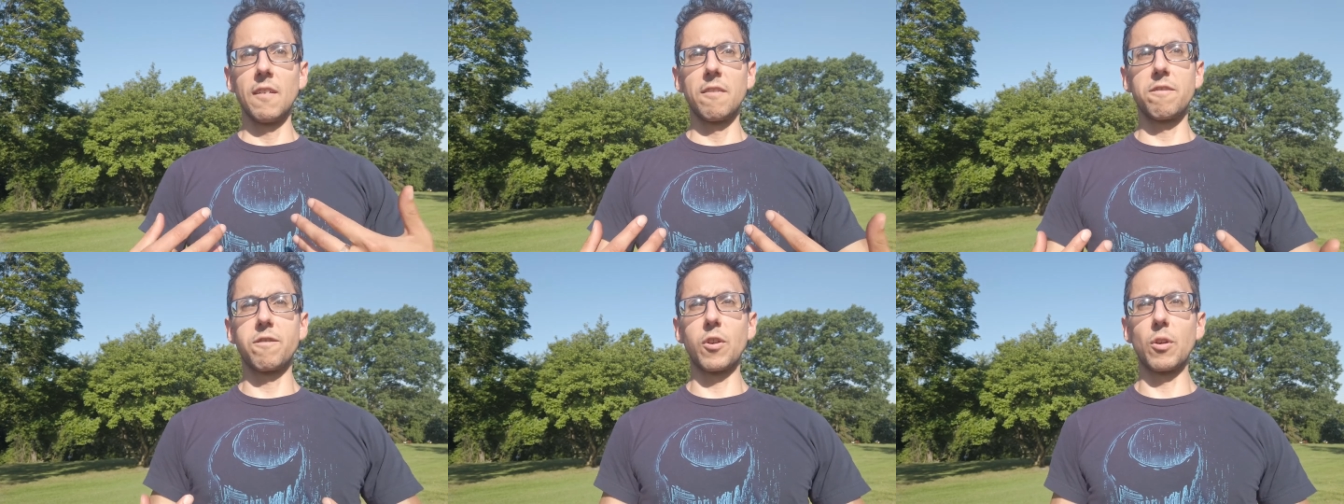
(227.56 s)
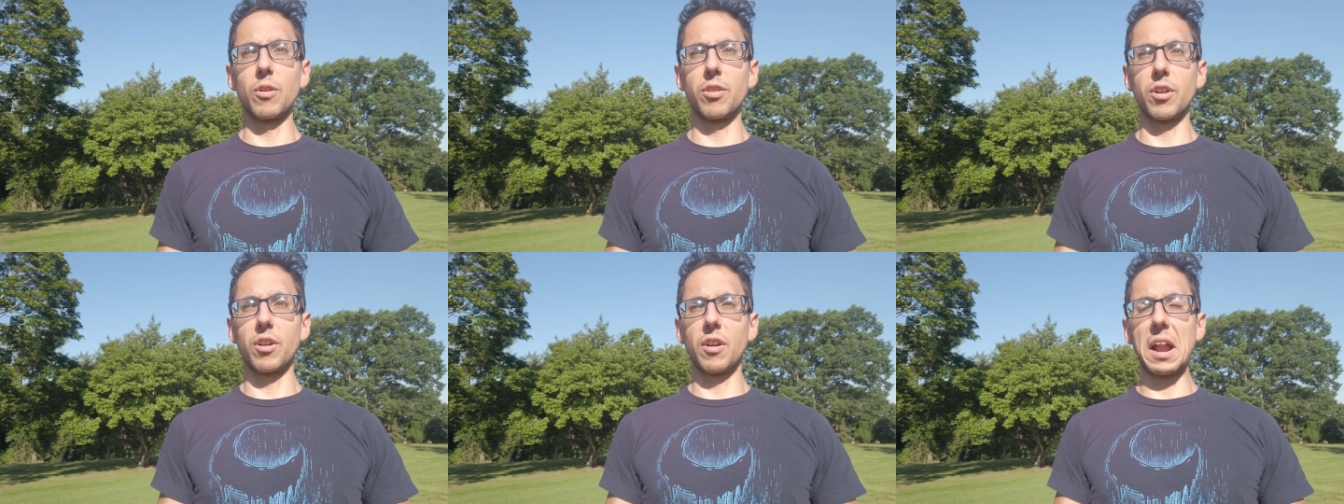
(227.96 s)

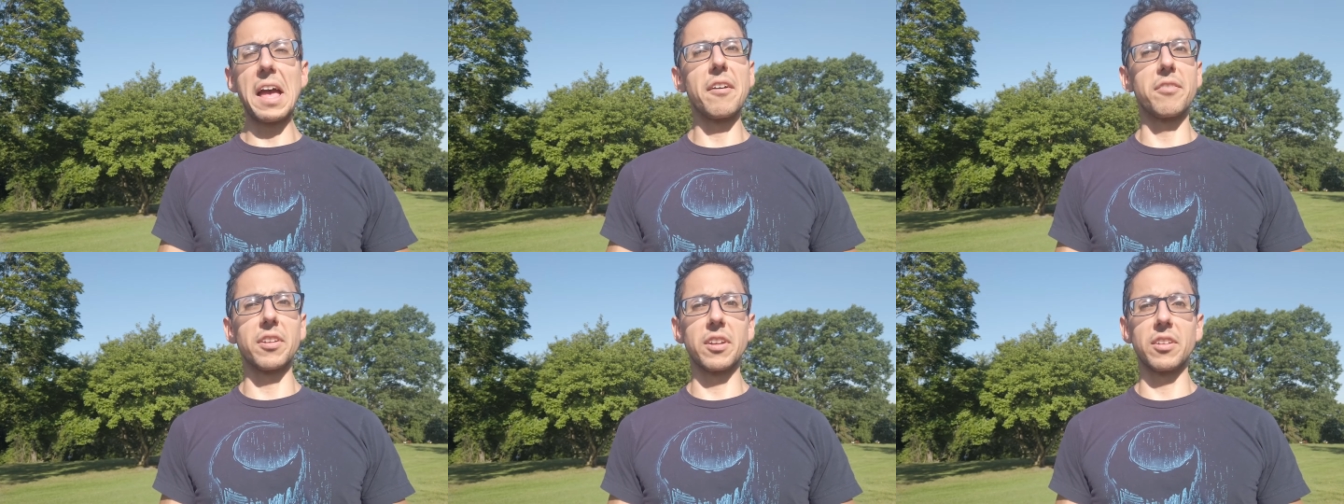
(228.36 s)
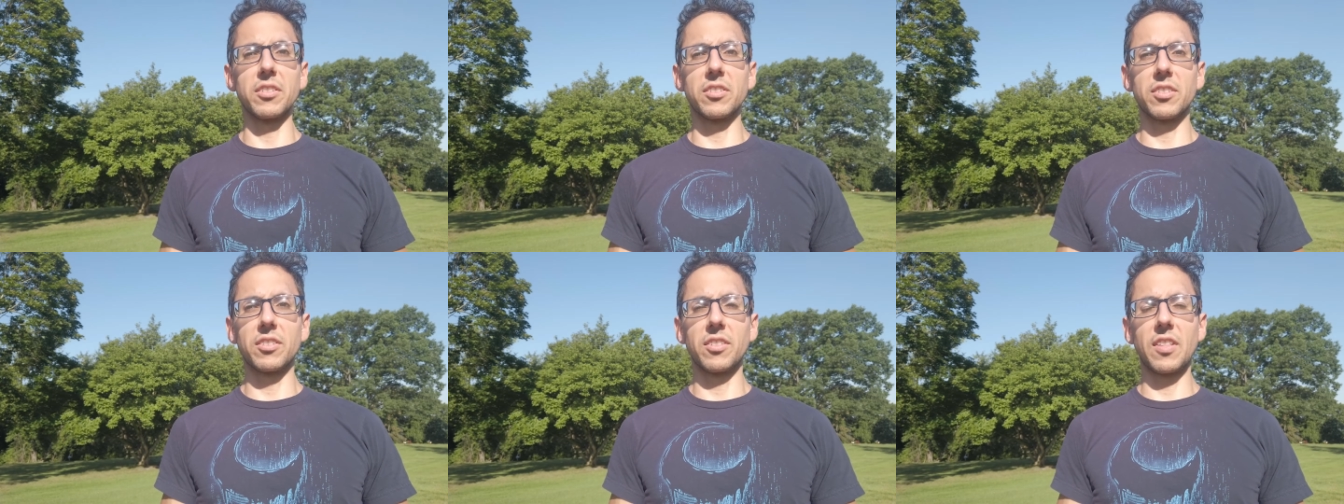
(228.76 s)
further
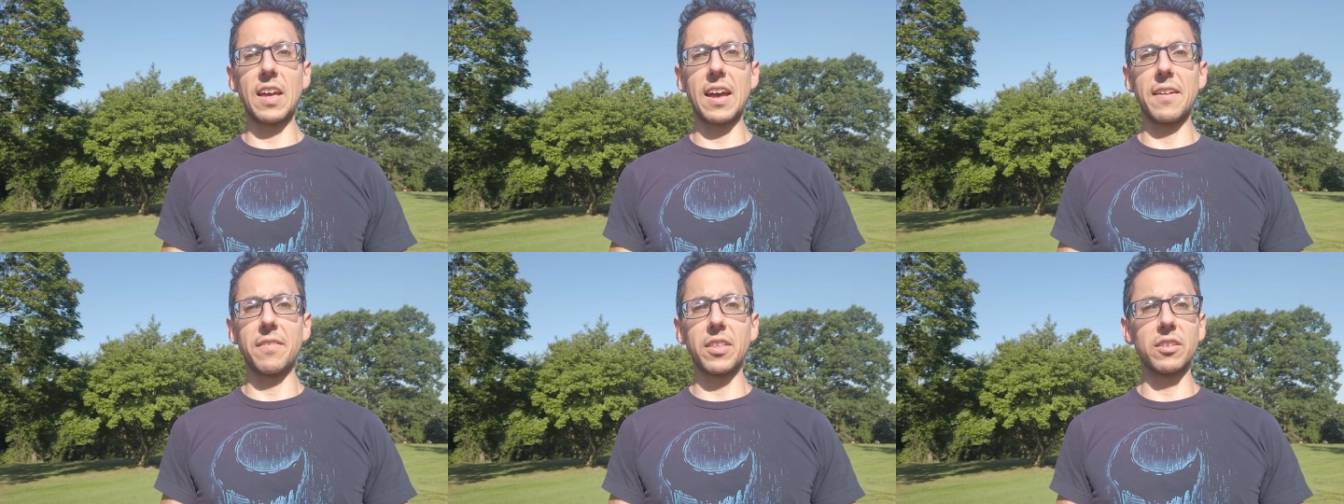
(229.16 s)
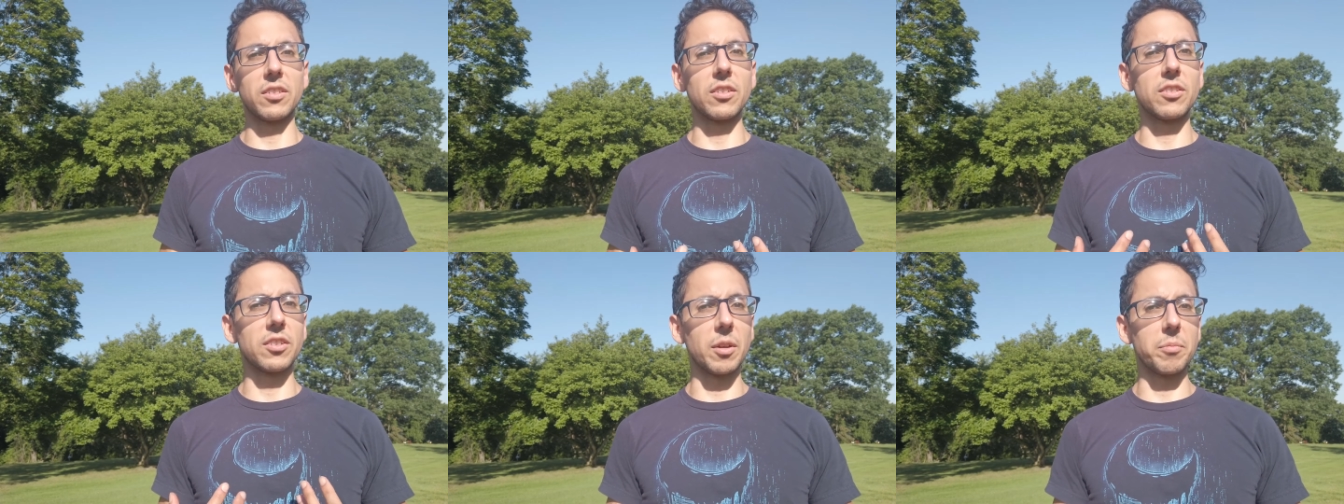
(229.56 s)
evidence that this
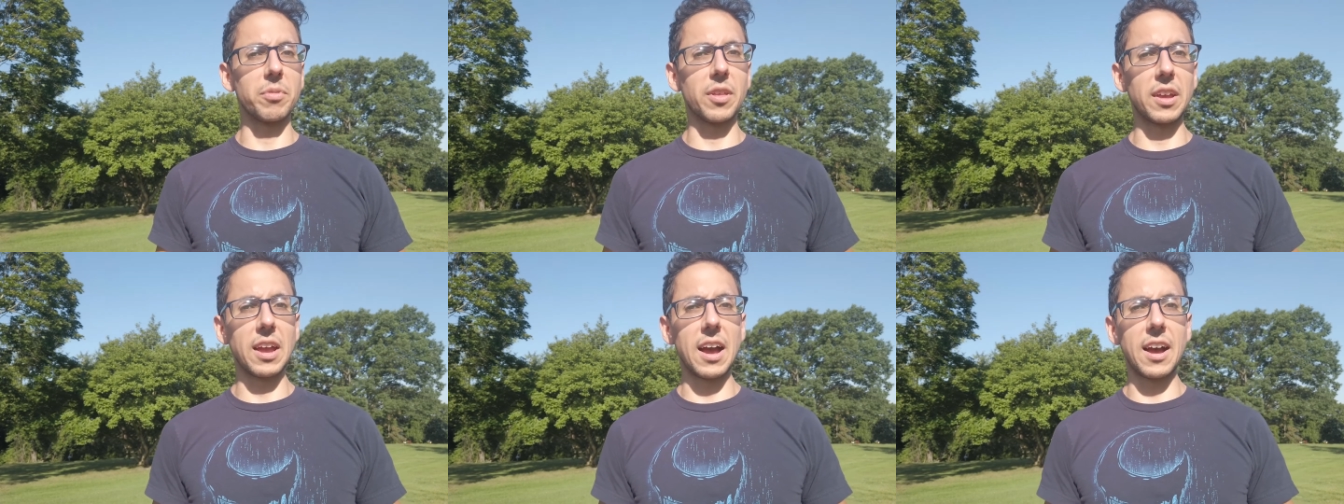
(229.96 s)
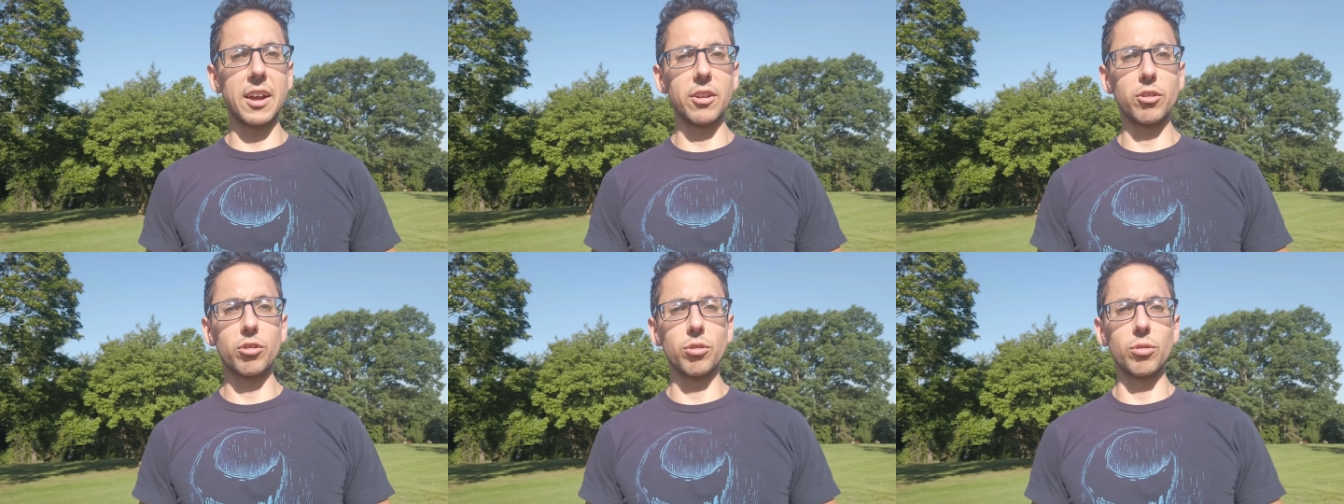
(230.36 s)
is something
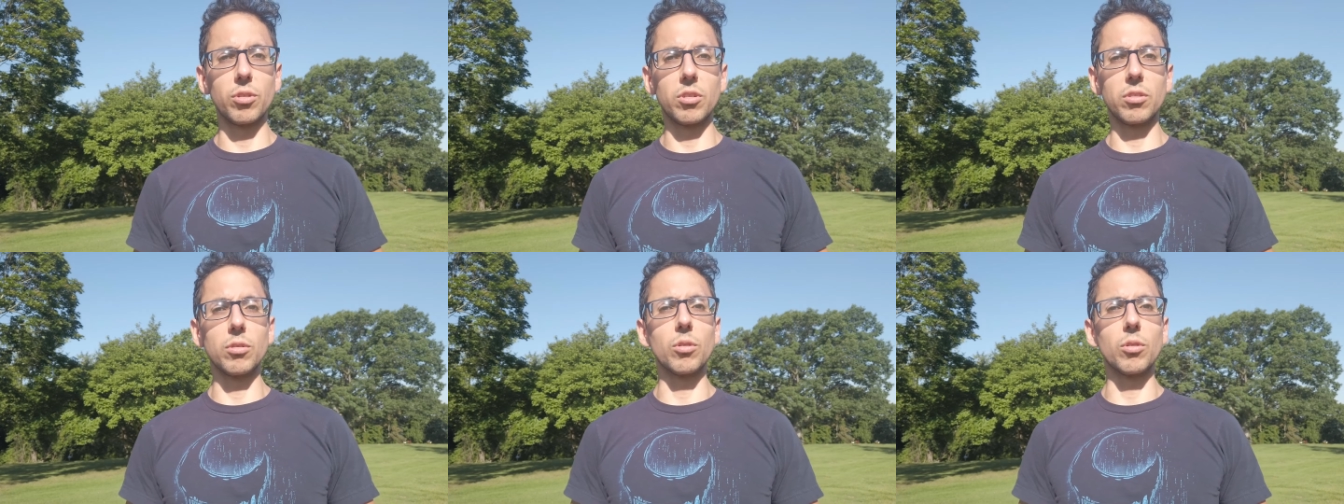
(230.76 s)
I should